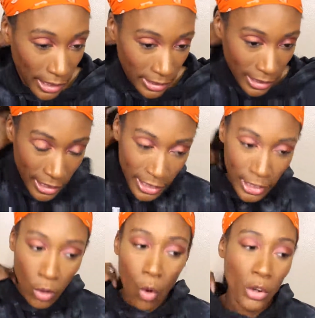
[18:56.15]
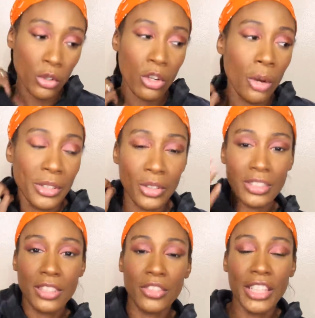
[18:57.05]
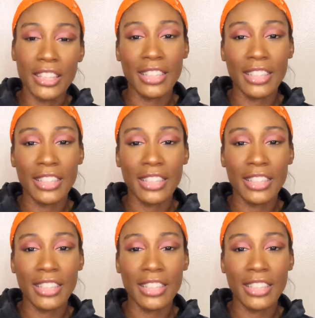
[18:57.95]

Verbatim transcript: to get a deal, or you can always go to CVS.